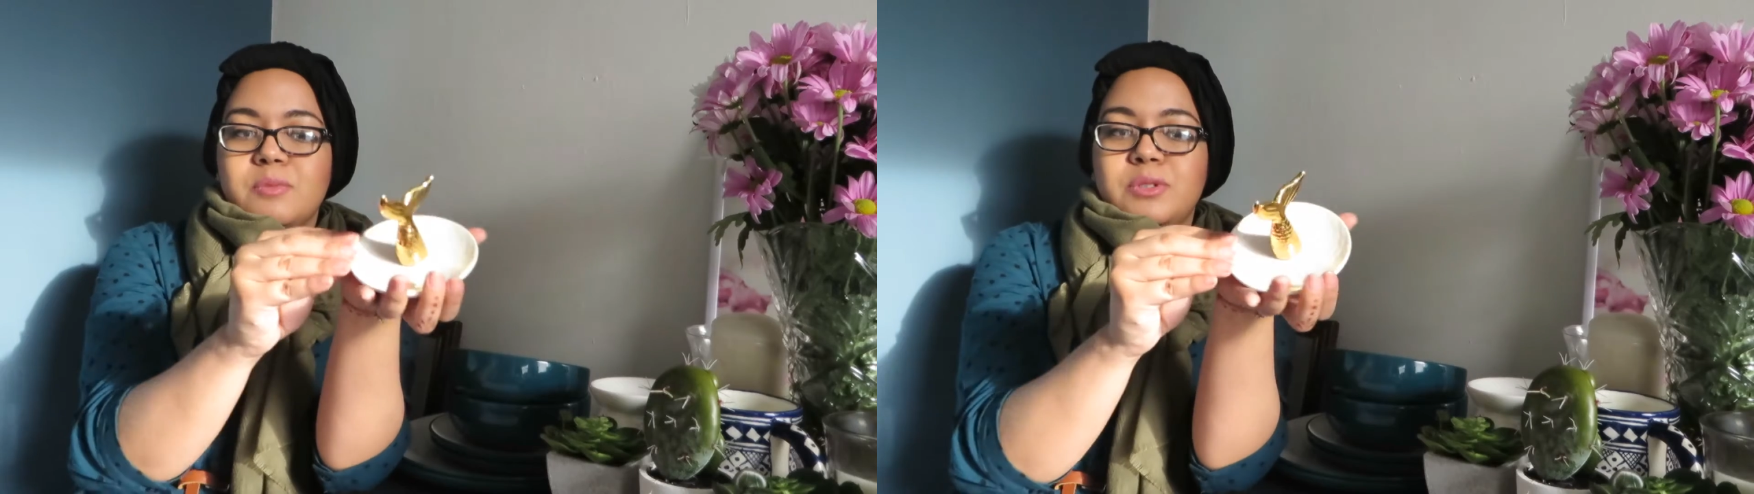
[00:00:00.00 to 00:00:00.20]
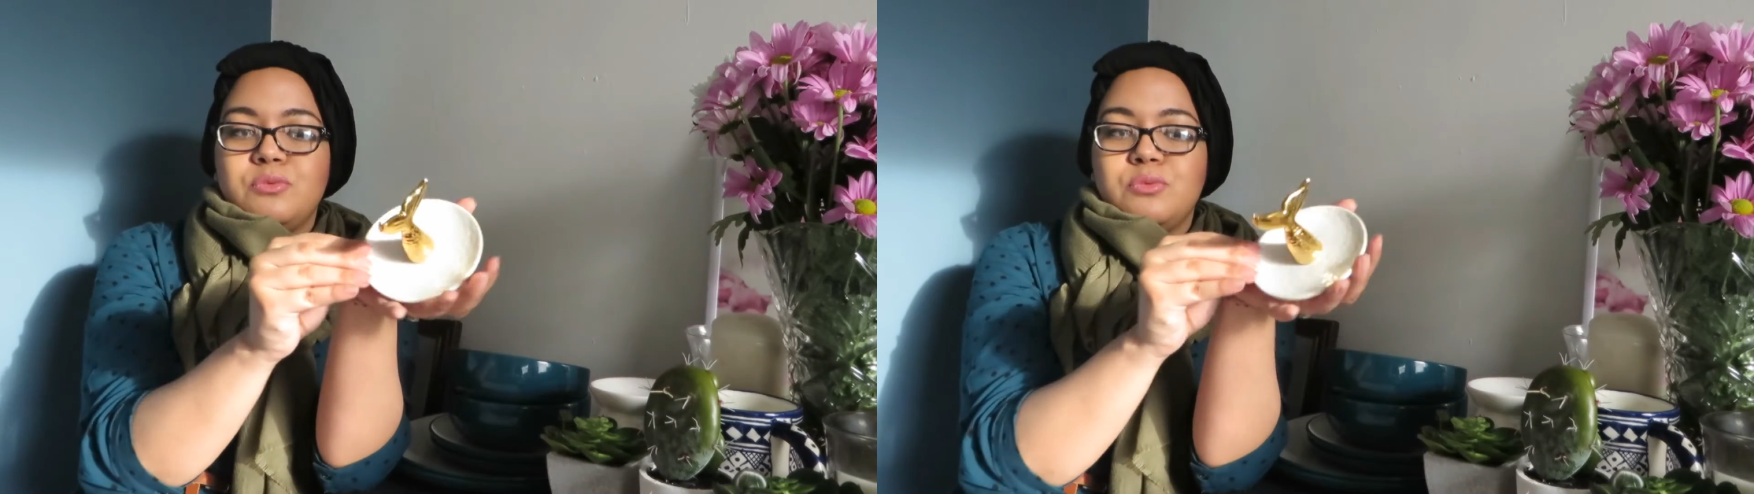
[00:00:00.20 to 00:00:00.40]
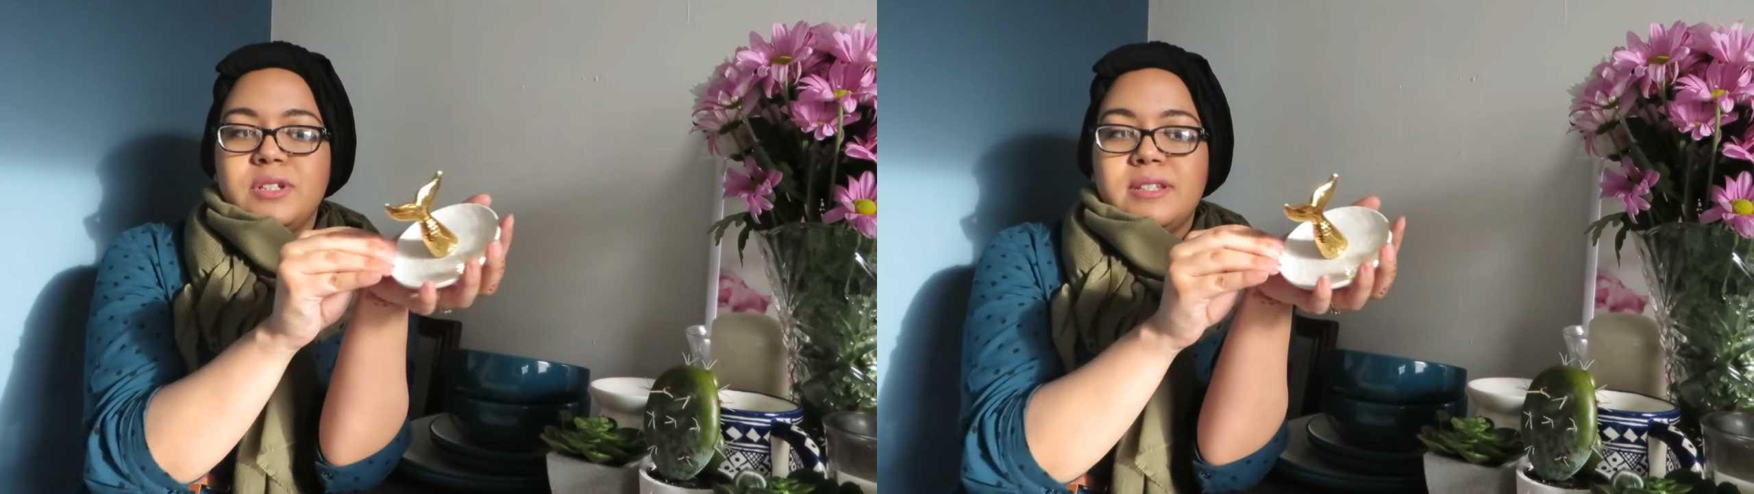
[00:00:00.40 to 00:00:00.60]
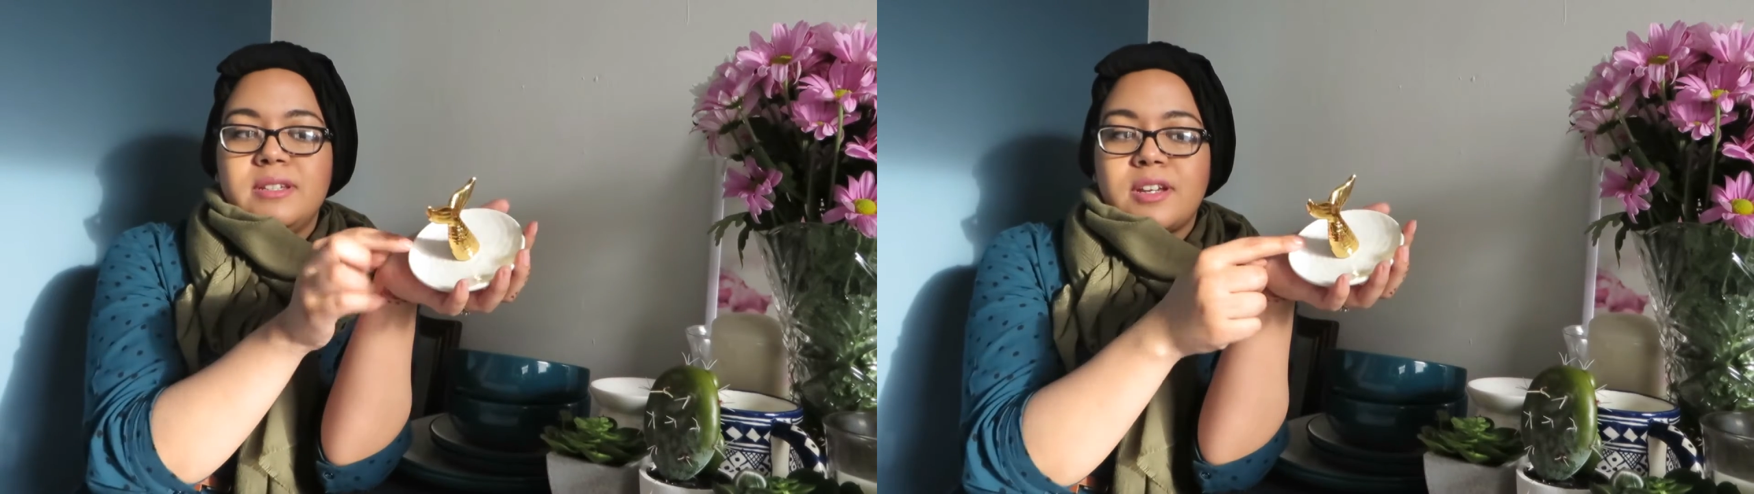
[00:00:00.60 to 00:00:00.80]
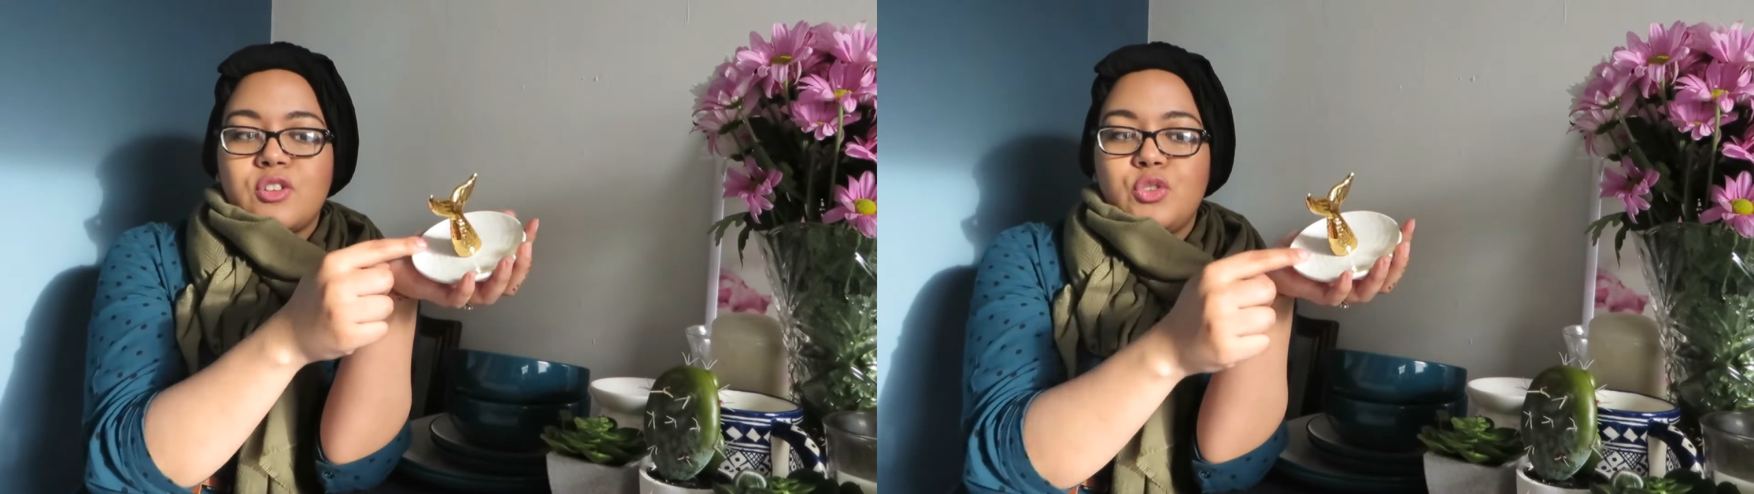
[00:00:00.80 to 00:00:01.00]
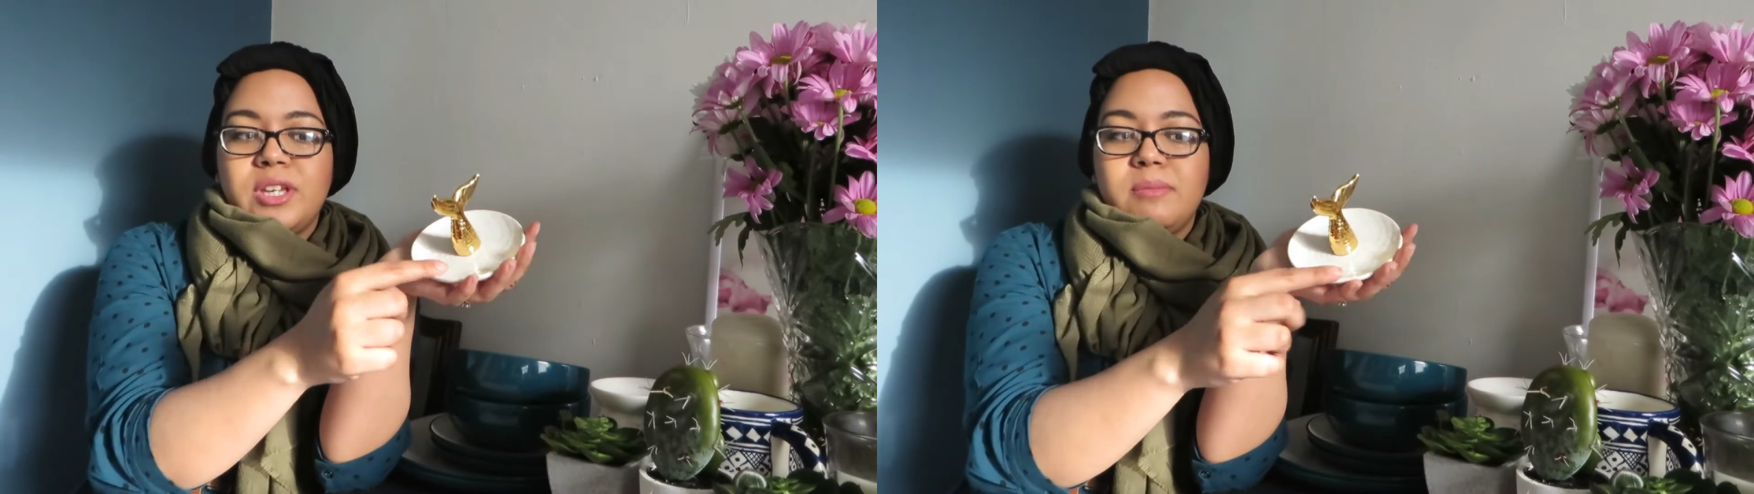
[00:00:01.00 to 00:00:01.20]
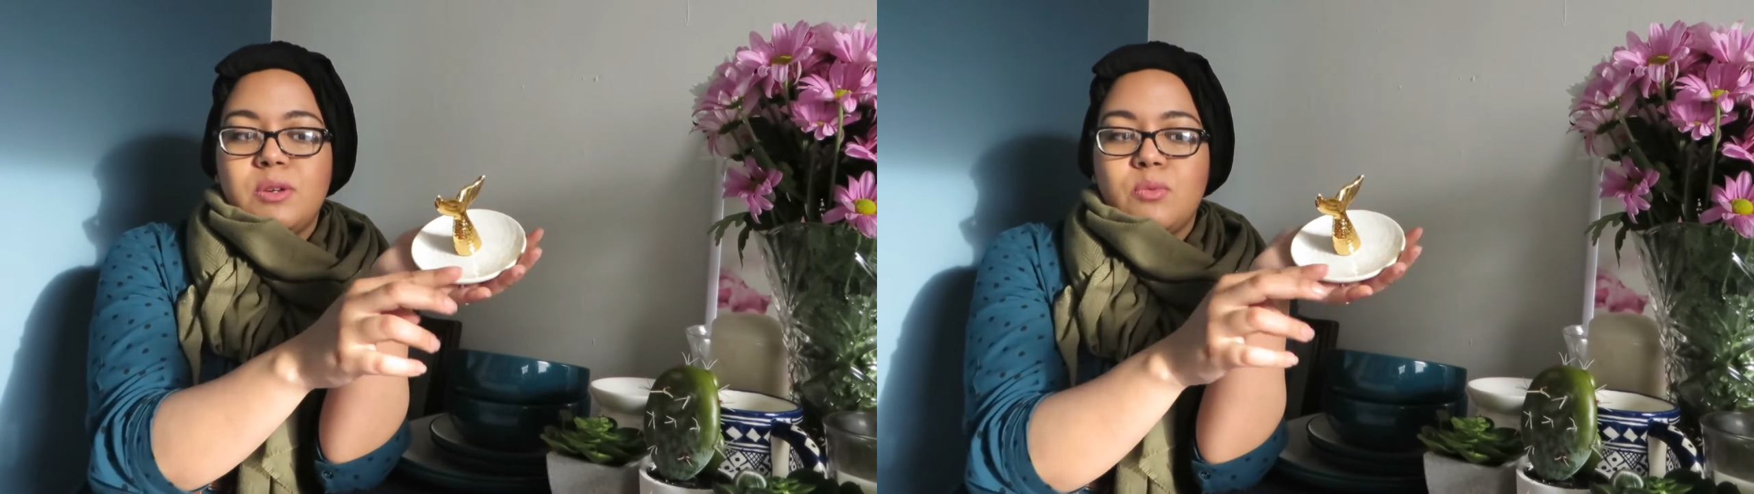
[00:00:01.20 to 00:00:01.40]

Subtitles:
with really creamy